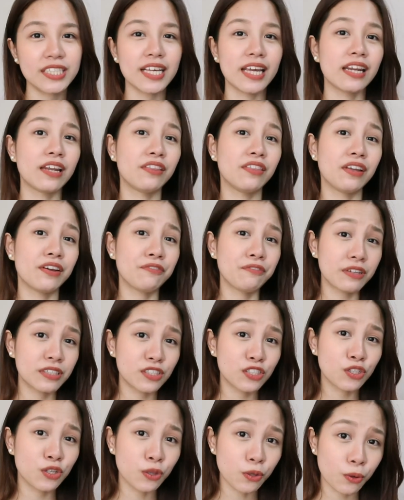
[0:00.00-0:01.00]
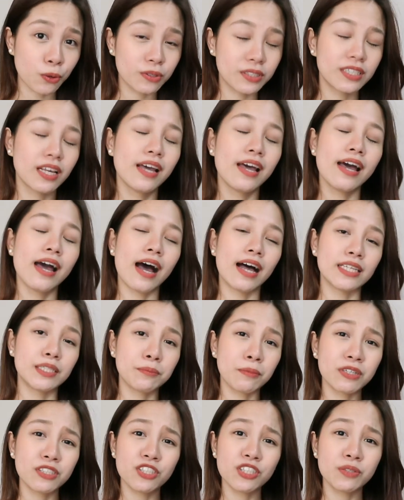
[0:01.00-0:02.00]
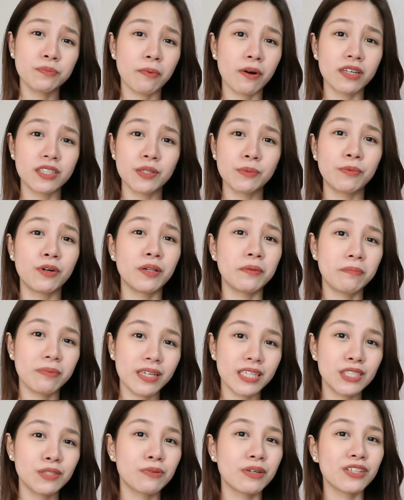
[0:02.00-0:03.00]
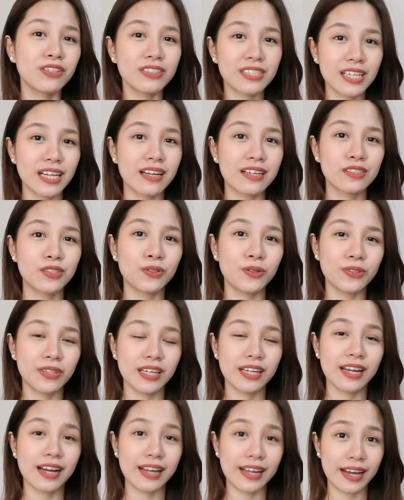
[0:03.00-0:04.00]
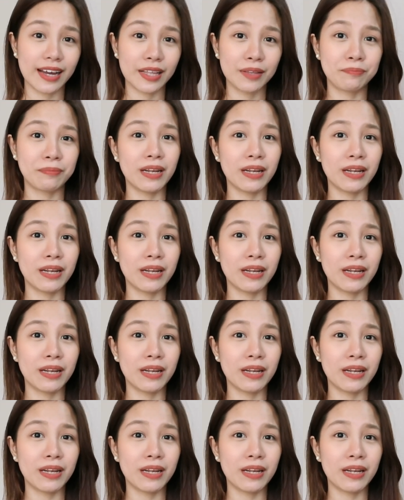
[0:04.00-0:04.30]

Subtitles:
And then if it's clothes, as much as possible, please wag nyo silang suotin agad.